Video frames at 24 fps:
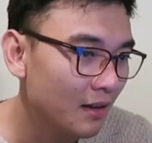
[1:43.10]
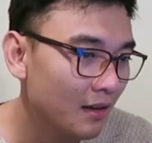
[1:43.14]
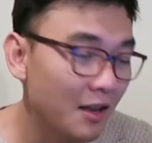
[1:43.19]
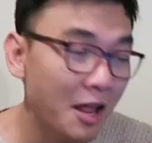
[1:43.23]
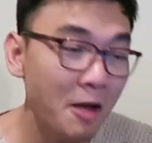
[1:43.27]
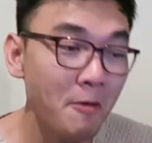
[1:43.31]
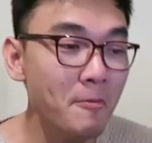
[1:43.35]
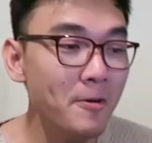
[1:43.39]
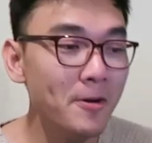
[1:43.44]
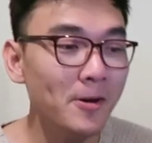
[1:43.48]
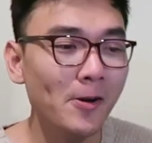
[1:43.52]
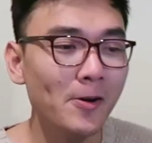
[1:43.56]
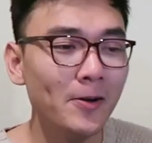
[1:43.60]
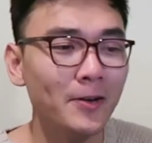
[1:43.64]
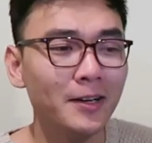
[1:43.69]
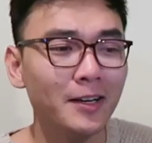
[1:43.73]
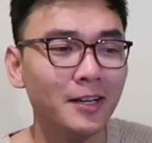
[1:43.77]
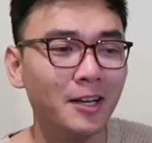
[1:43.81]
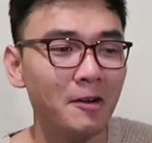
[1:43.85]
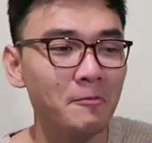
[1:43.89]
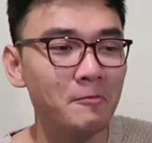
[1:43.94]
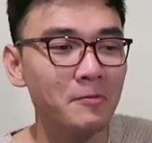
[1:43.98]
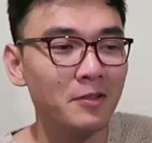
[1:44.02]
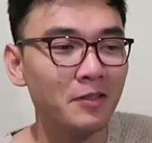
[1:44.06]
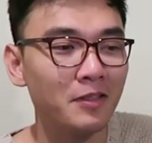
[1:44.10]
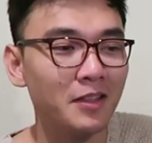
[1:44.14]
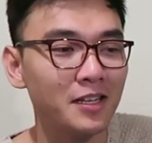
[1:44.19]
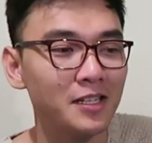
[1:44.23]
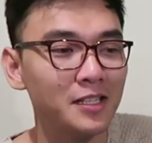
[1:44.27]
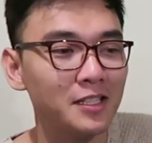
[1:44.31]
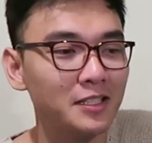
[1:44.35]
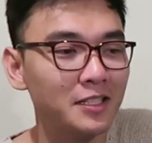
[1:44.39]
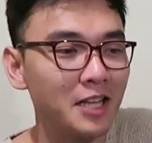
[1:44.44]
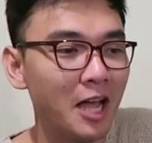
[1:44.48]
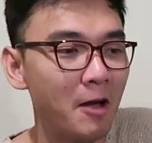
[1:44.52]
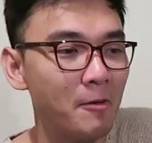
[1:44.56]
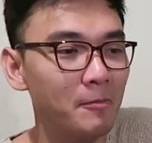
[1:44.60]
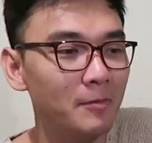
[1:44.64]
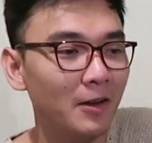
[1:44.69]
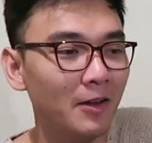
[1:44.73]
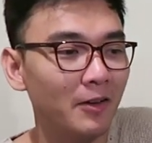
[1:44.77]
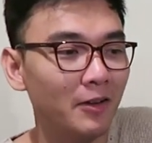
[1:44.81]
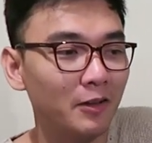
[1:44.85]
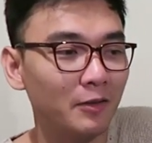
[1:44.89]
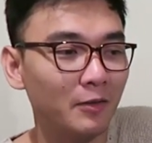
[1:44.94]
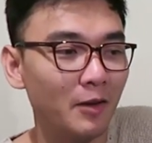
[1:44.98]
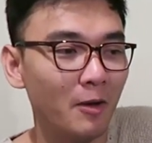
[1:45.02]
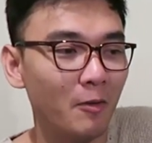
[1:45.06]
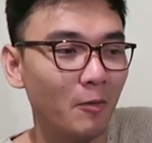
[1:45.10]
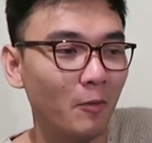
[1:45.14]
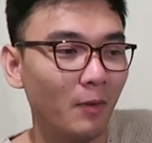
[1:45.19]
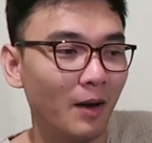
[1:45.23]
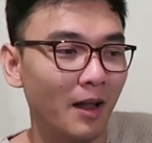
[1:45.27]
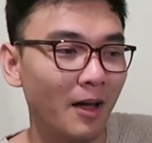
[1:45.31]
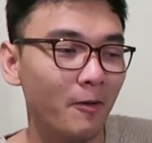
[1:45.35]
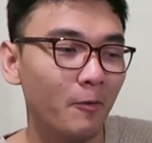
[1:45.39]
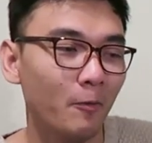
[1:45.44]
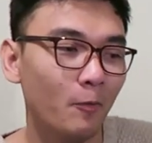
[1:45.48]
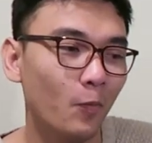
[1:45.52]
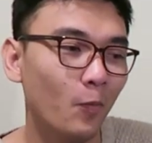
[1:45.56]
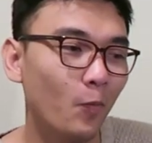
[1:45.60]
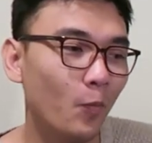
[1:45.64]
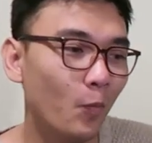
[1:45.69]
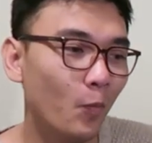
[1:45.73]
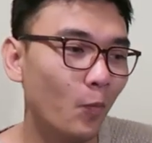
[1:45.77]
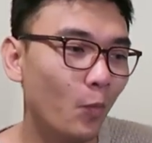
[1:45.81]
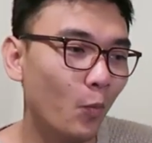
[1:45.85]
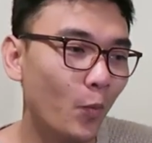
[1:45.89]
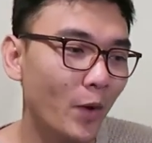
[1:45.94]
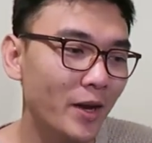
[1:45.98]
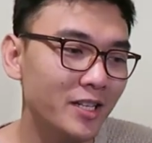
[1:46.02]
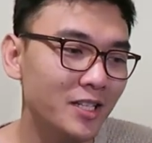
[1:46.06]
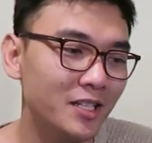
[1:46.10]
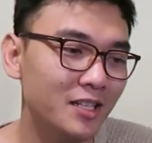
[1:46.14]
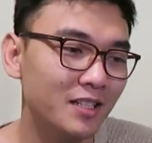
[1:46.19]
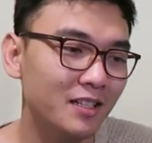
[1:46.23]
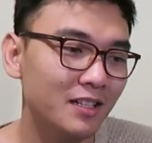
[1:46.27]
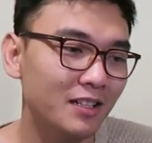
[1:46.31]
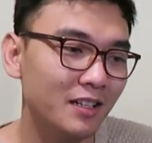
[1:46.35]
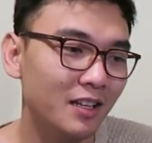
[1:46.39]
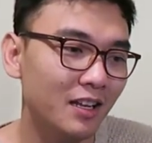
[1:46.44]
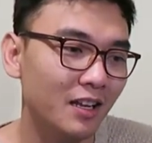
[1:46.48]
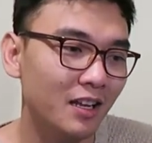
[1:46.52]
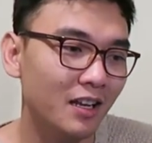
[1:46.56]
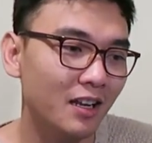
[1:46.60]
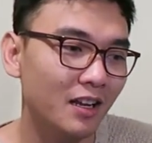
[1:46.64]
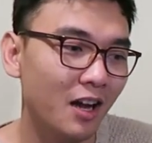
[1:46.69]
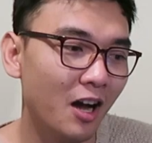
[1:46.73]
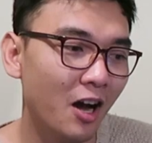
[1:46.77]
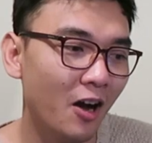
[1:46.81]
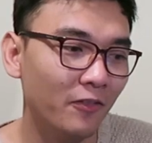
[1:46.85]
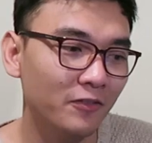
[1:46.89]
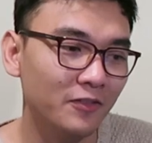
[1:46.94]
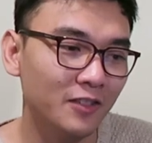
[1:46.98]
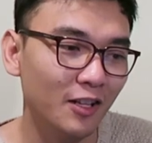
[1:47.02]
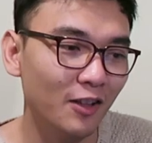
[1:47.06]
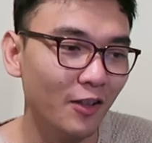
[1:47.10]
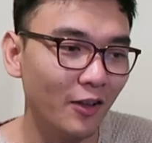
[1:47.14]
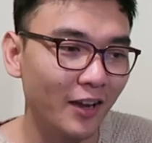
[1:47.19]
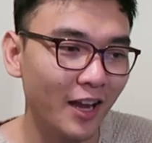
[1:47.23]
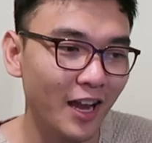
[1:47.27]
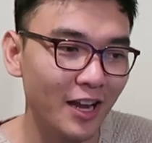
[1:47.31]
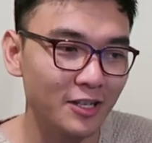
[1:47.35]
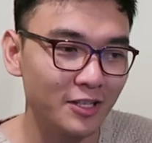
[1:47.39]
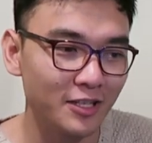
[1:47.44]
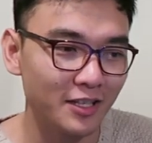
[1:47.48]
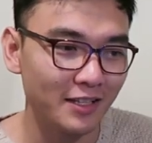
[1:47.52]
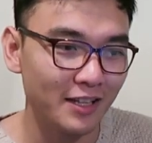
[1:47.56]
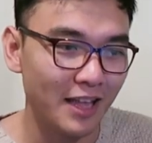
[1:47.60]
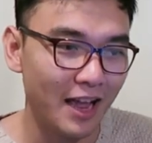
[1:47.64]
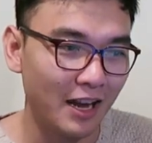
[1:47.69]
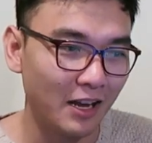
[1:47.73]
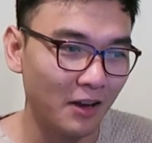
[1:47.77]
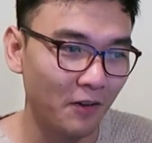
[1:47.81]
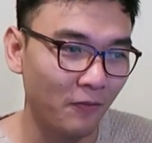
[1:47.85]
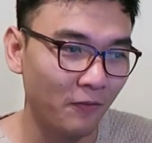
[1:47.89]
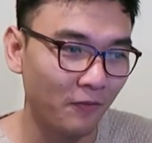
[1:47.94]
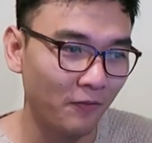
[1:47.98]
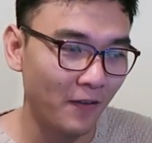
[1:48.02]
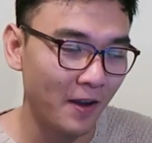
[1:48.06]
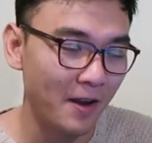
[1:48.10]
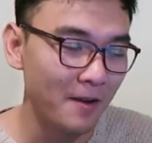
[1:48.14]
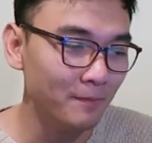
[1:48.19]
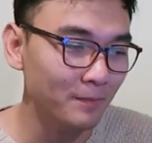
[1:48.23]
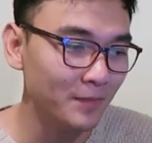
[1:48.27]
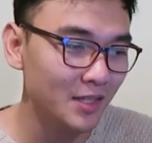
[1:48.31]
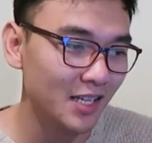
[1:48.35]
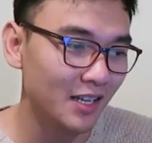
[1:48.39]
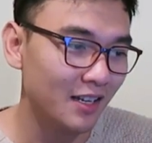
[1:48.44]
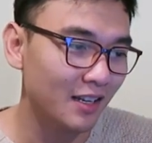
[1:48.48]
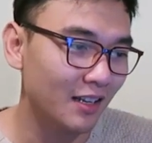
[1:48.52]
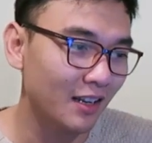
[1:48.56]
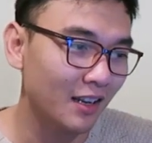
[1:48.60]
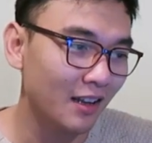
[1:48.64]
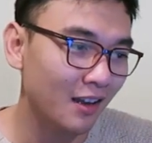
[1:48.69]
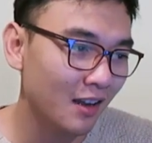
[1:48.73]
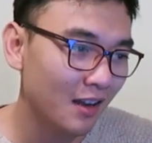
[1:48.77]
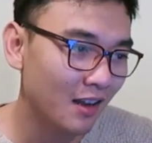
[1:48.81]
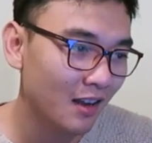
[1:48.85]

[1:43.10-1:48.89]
Let me know in the comment section down below as well what, which of the location that it filmed in.